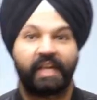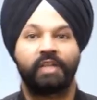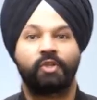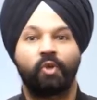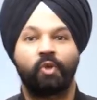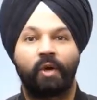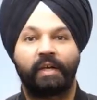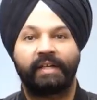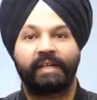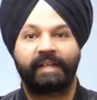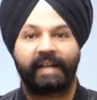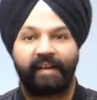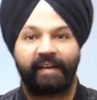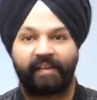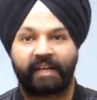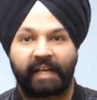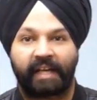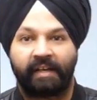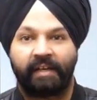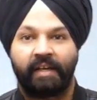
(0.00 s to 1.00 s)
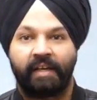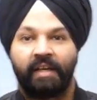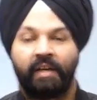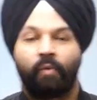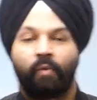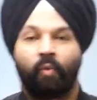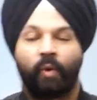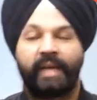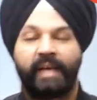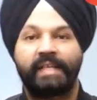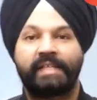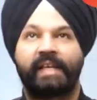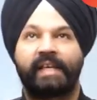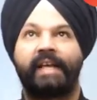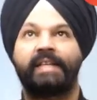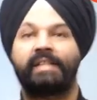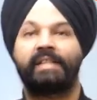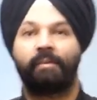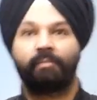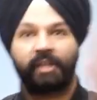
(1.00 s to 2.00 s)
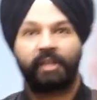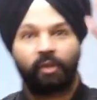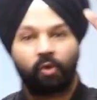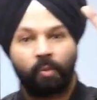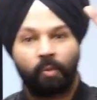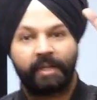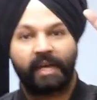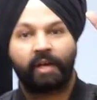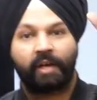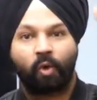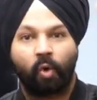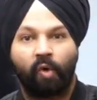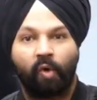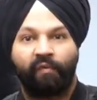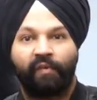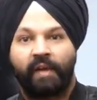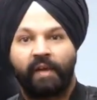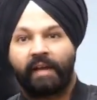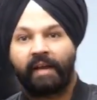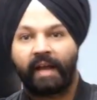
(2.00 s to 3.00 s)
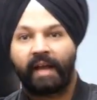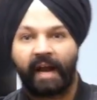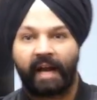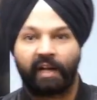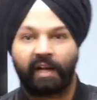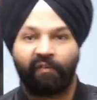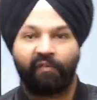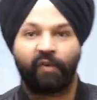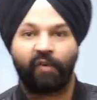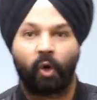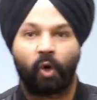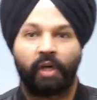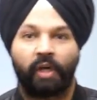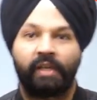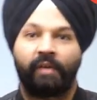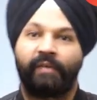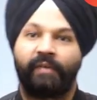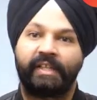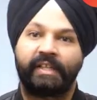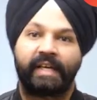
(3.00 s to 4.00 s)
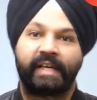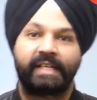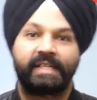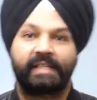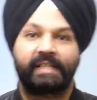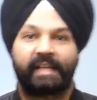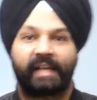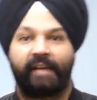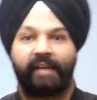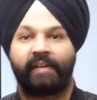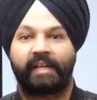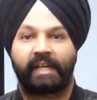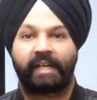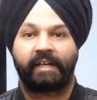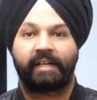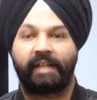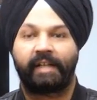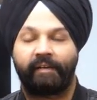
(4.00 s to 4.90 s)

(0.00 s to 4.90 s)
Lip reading: There is no gravity. We say something to be a roof and a floor when there is gravity.